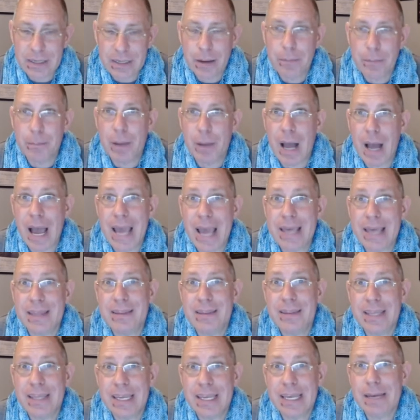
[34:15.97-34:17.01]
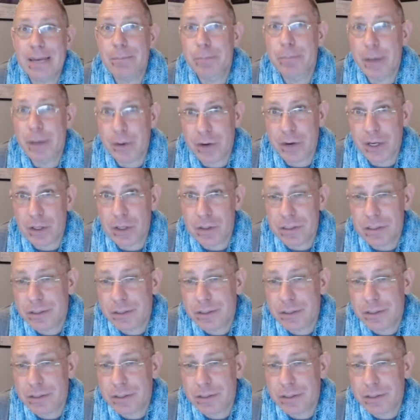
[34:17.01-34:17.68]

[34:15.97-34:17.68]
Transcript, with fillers: by the Imperials.